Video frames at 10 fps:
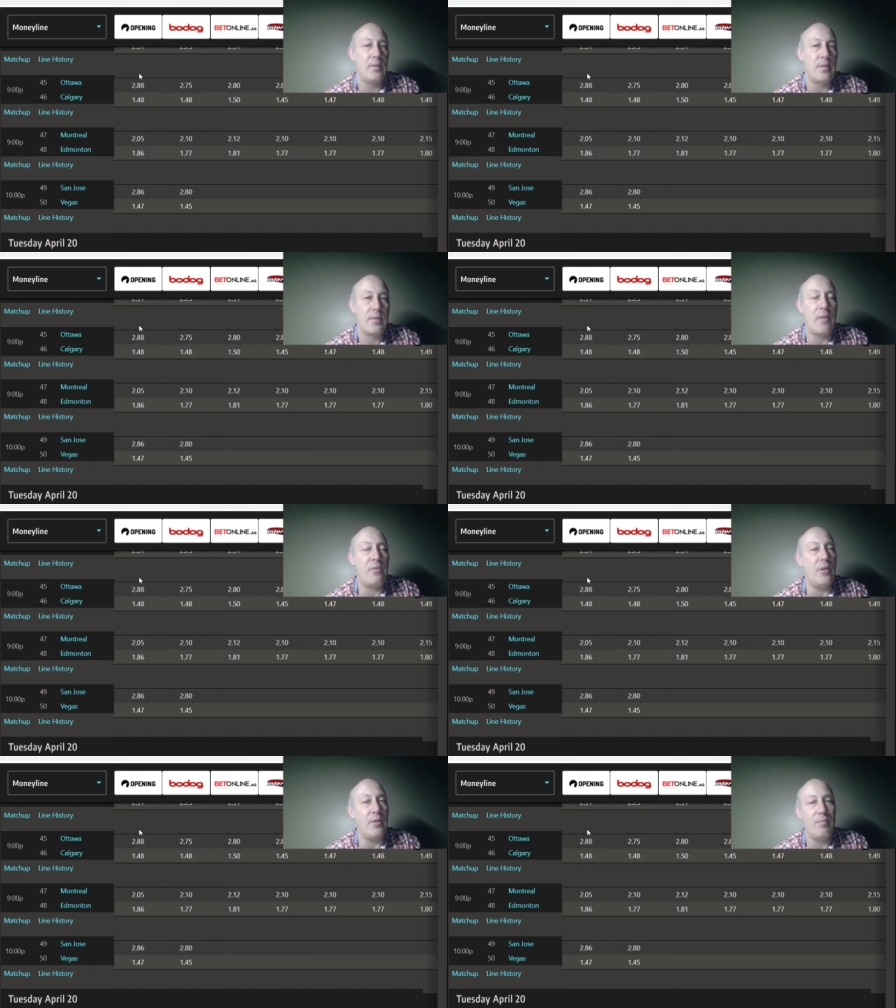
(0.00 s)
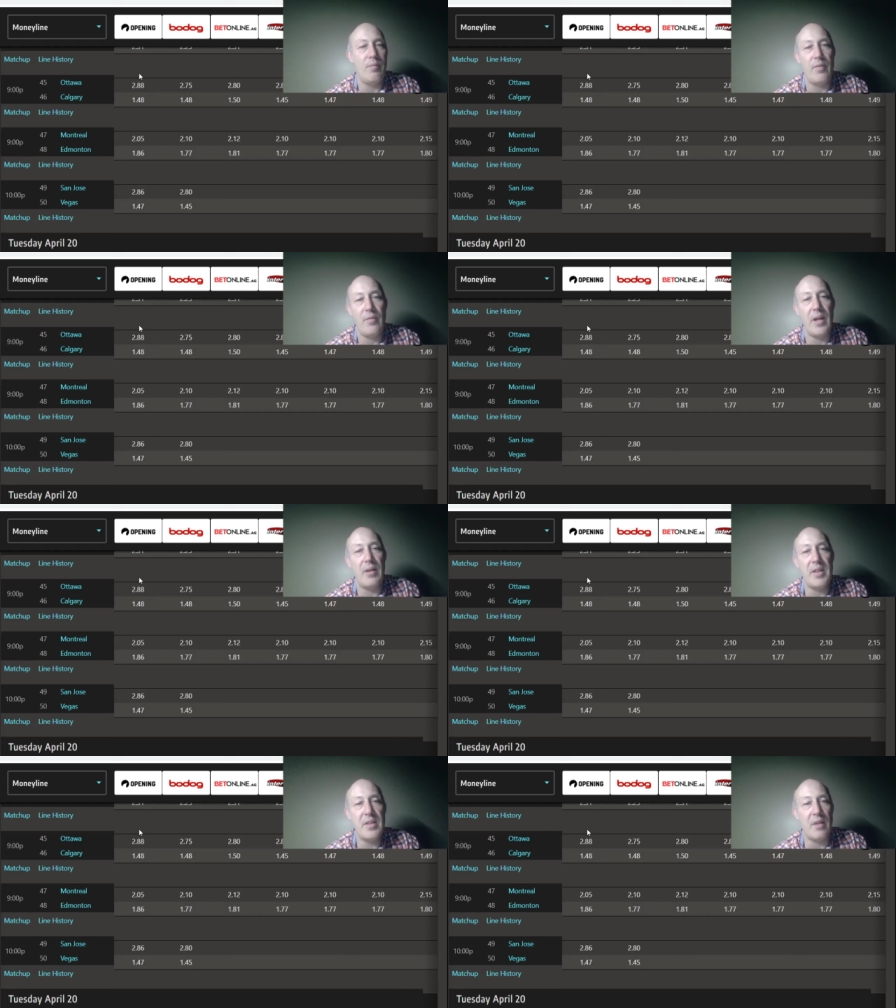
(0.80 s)
Tough one.
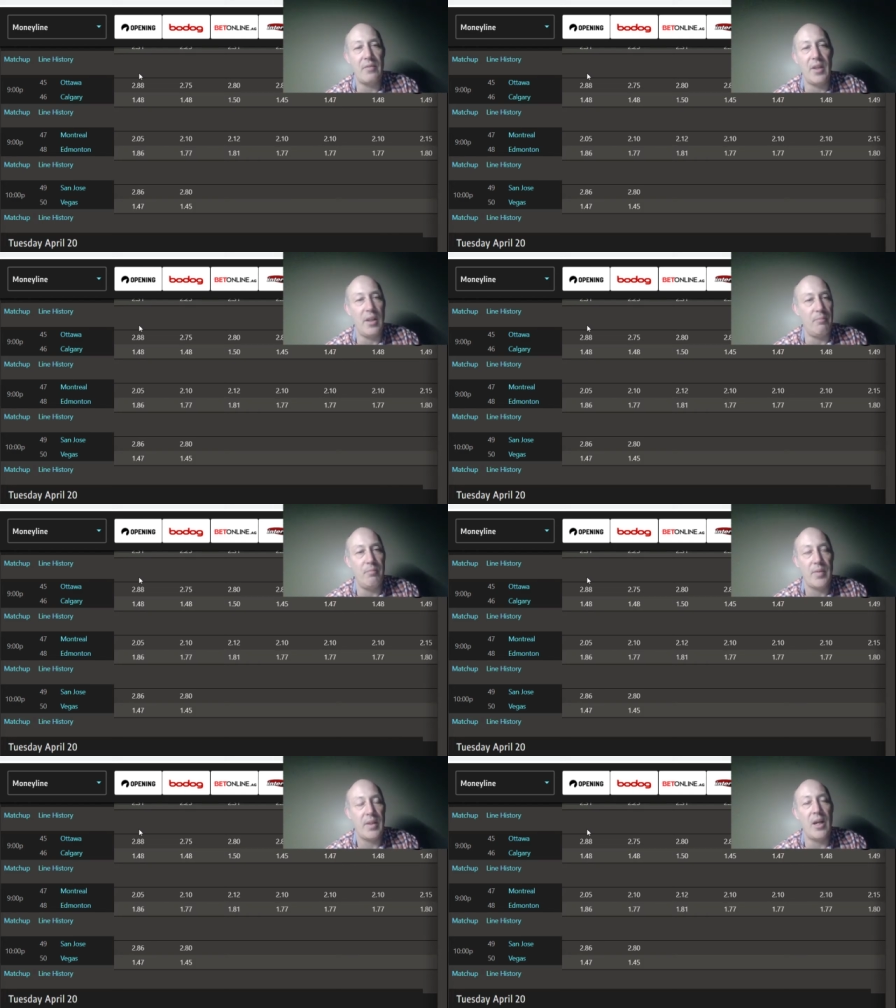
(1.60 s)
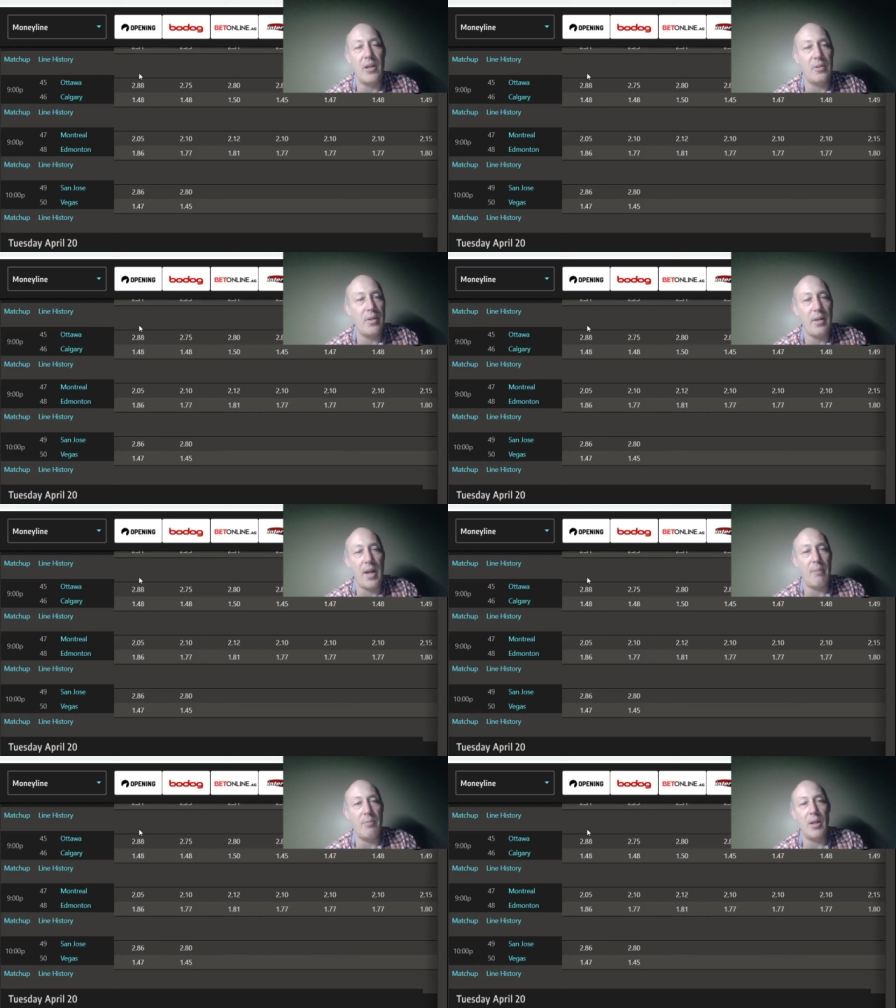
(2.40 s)
Very tough game. Calgary
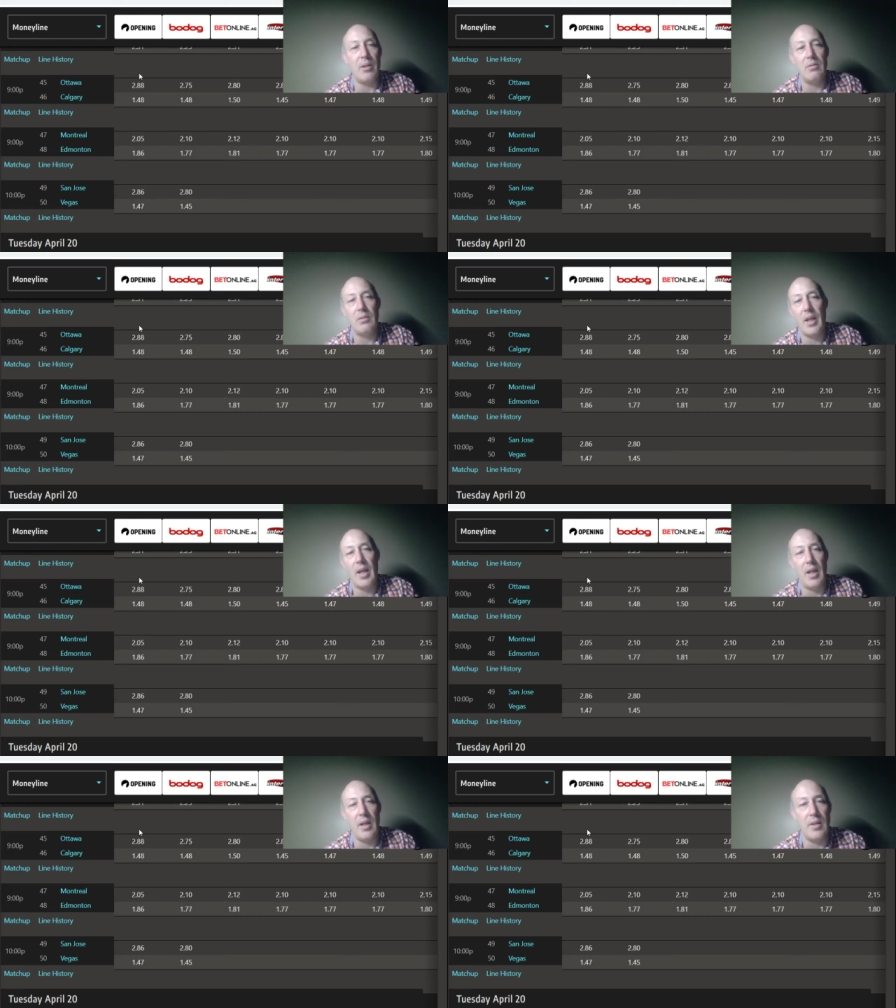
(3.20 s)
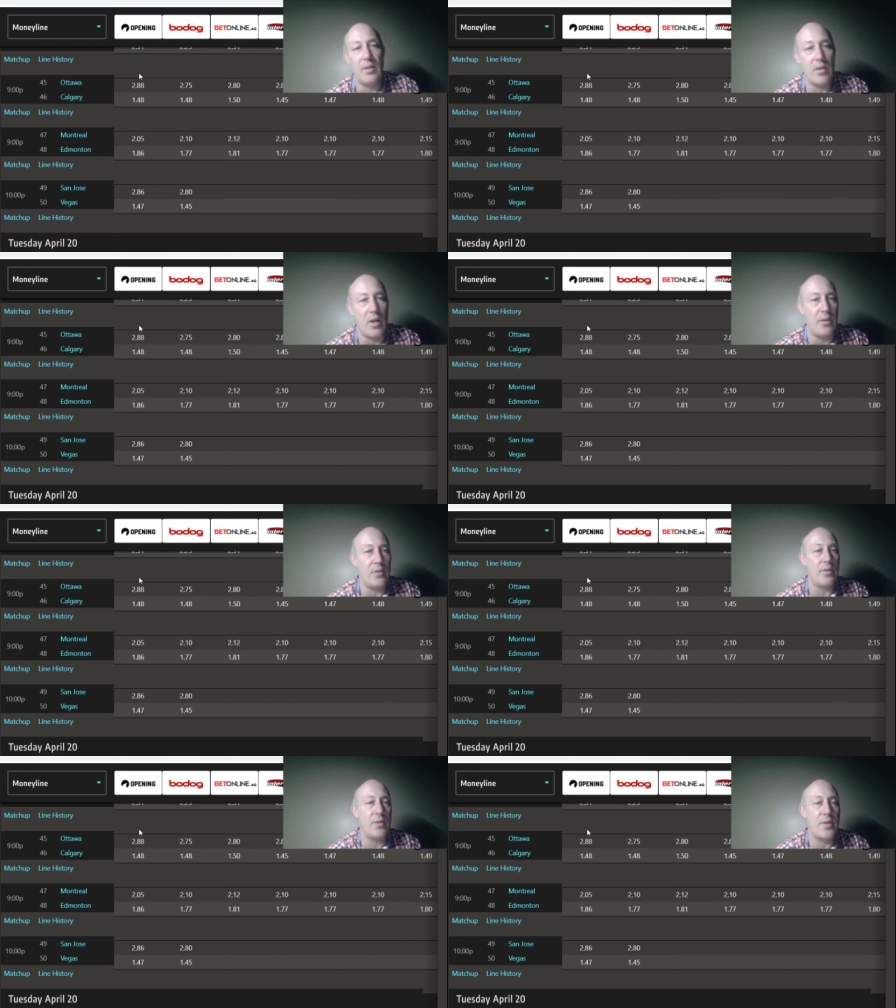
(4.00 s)
ML and
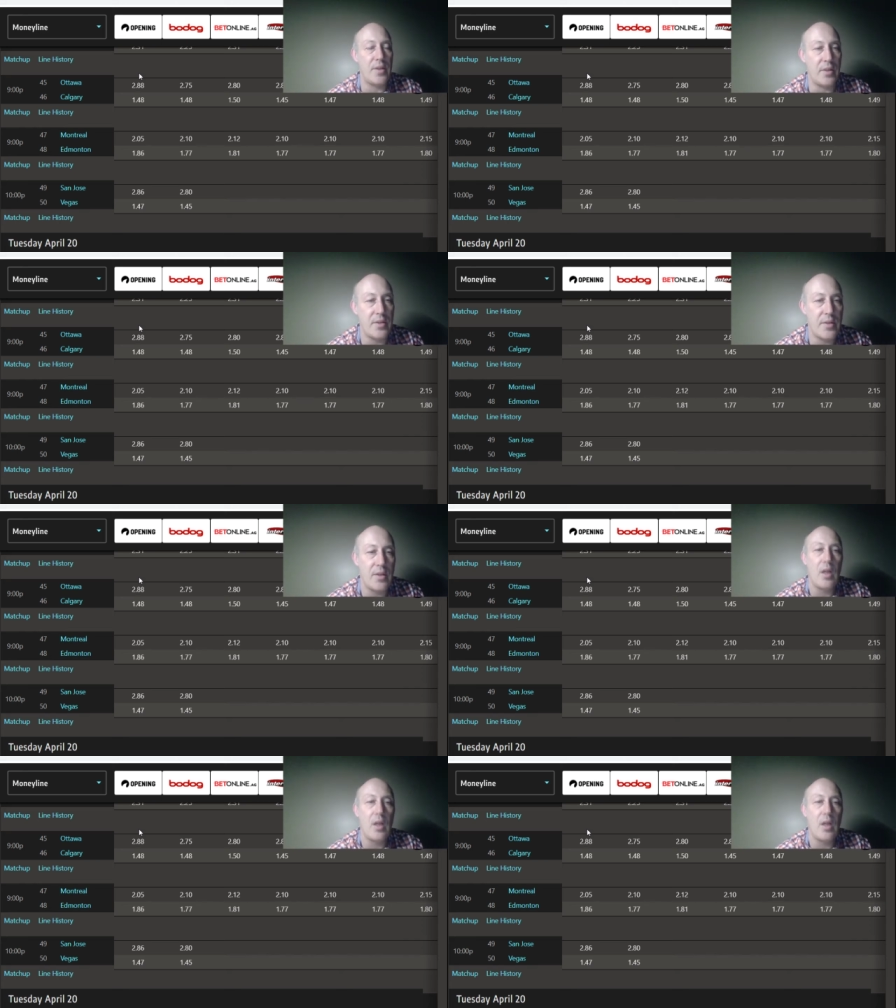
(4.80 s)
under six.